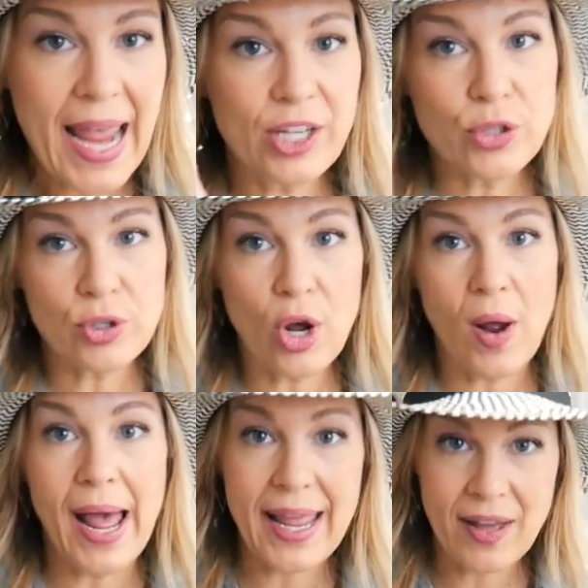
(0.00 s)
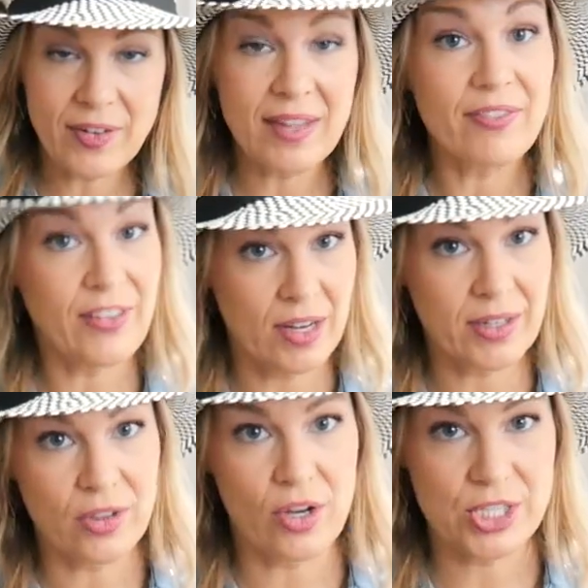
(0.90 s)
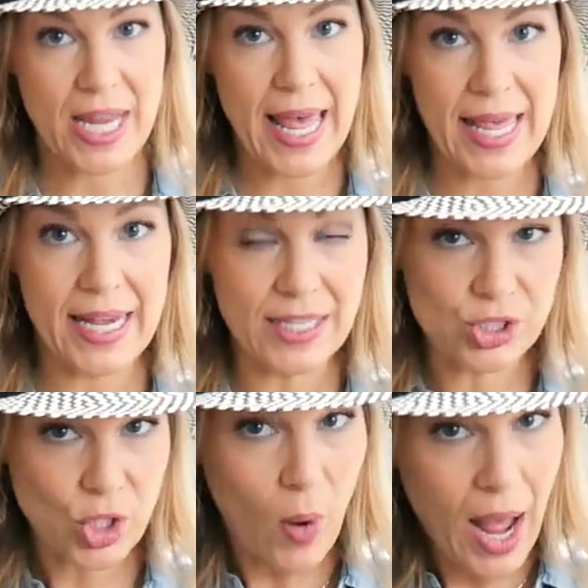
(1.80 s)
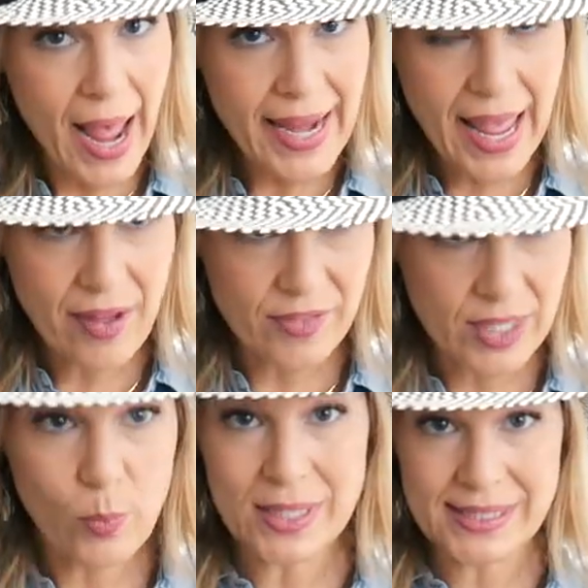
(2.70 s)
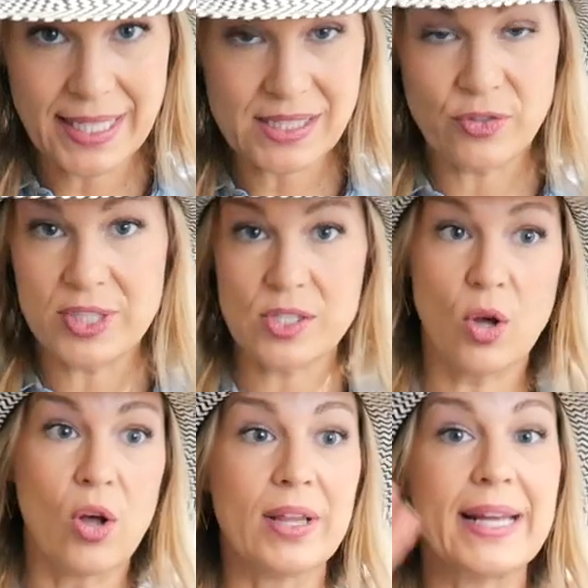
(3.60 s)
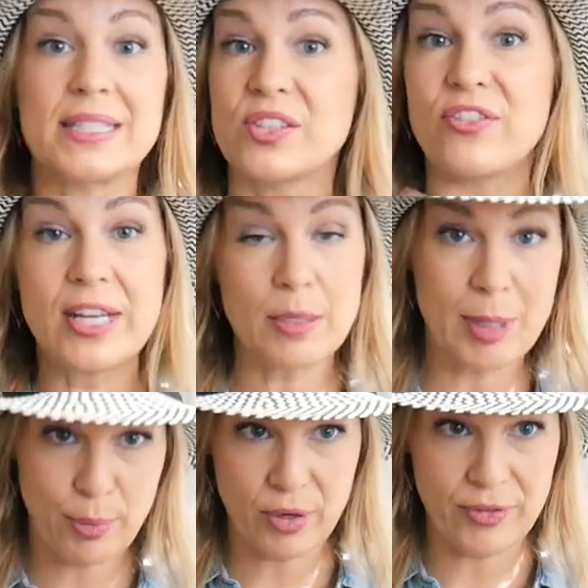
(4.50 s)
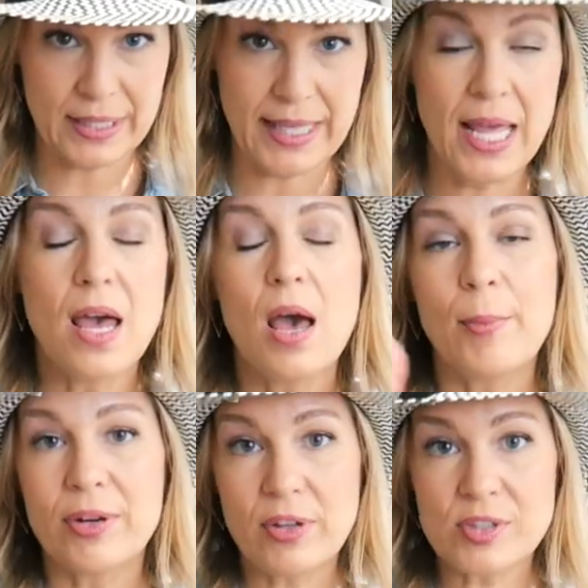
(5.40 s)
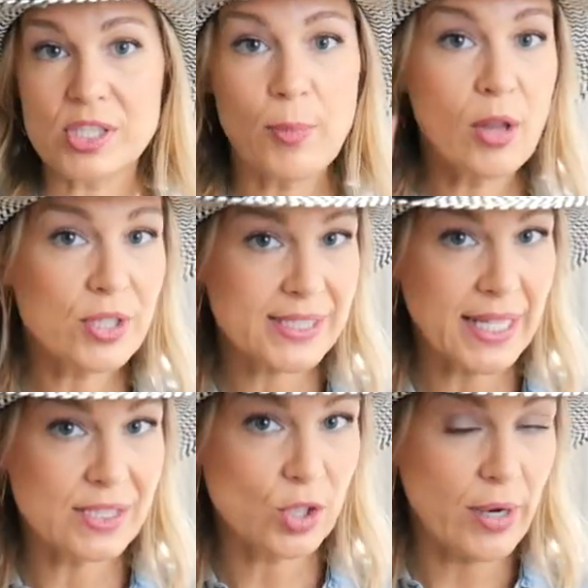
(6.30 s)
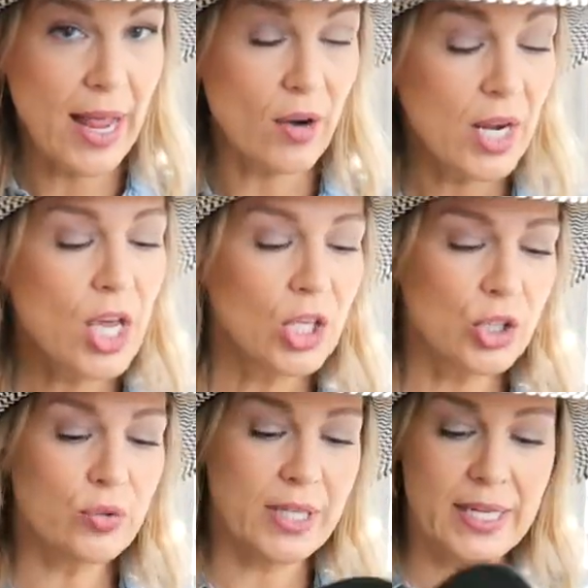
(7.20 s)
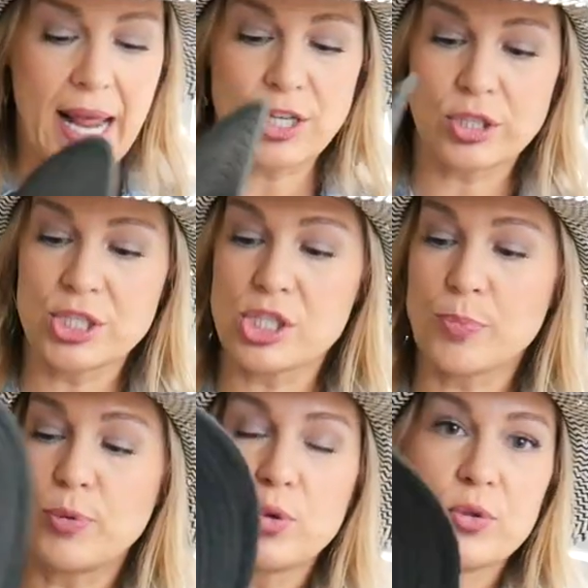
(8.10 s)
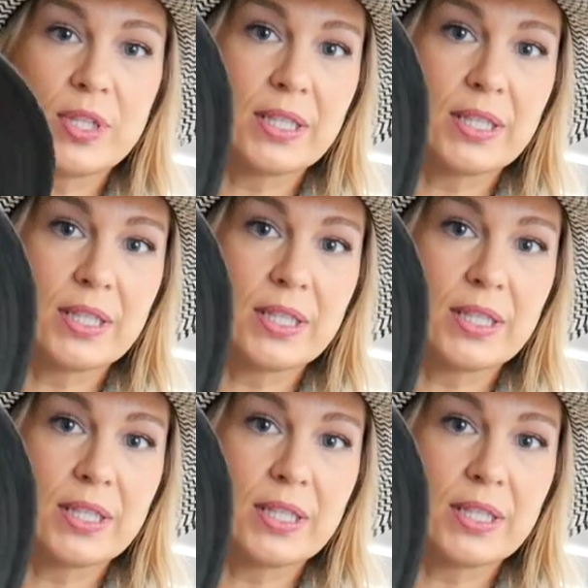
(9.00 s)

And you know, I have a very large head. And so I have the one size fits all and it's fitting me perfectly. But if you have a smaller size crown, you can actually just pull the